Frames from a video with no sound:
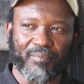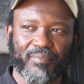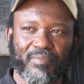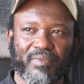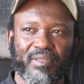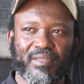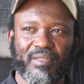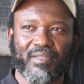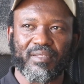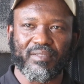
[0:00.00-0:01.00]
him
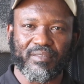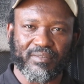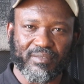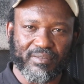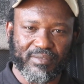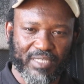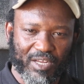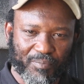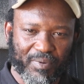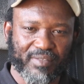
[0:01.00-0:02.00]

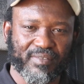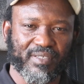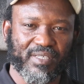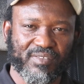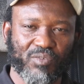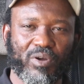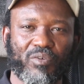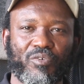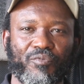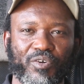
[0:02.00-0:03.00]
Jalo Plastic. He's the one
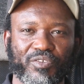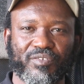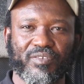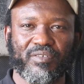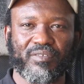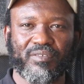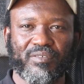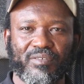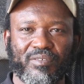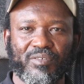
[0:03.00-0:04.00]
who first
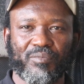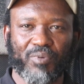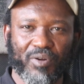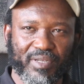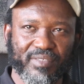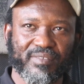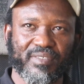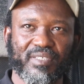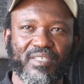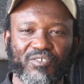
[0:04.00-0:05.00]
brought this
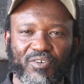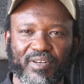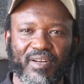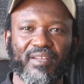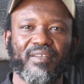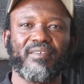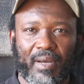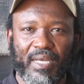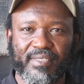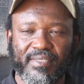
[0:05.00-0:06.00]
in this country.
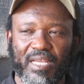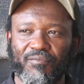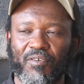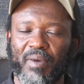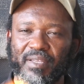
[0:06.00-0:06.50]
I start for